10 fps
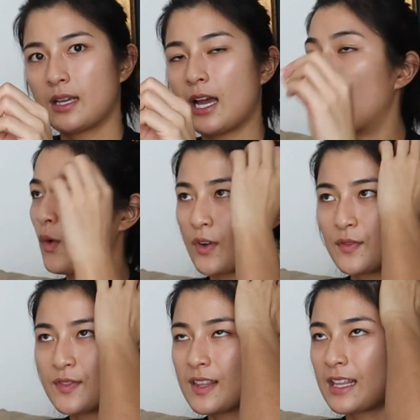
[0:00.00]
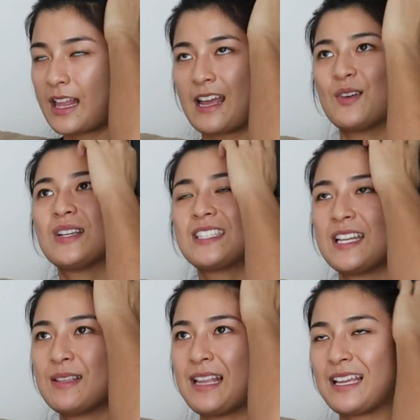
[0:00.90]
I often think that I always
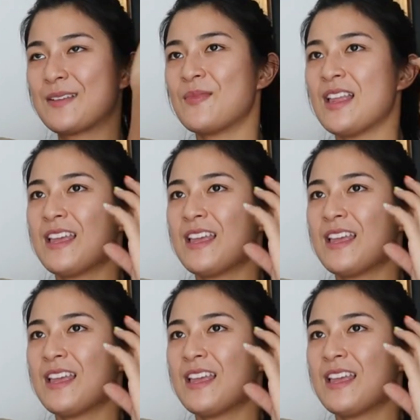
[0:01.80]
sit in like